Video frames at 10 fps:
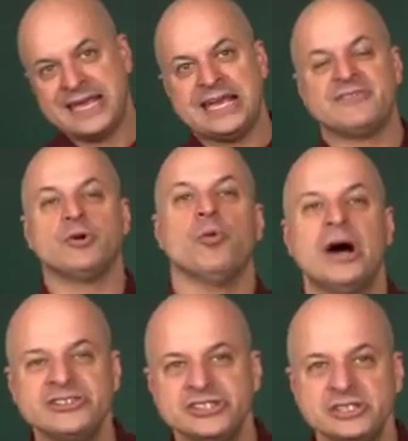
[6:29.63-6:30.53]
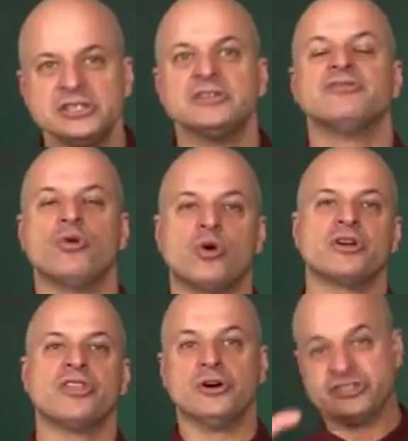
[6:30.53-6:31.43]
If it wasn't for
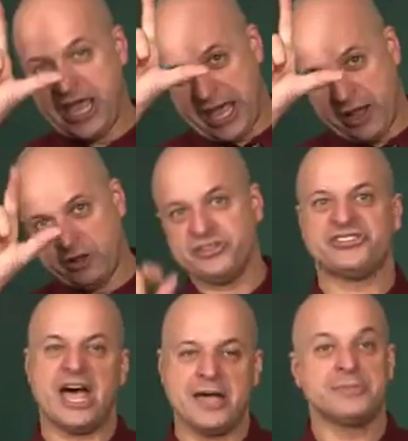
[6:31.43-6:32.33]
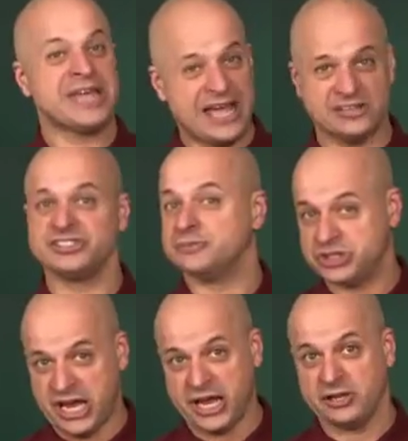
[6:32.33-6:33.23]
those L-type calcium
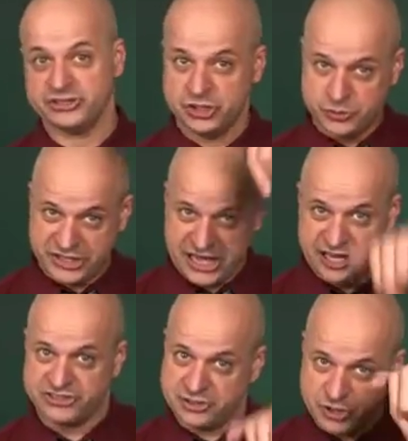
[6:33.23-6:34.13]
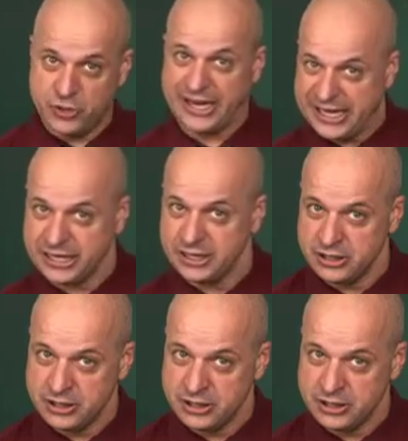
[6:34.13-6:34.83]
channels with the calcium going in,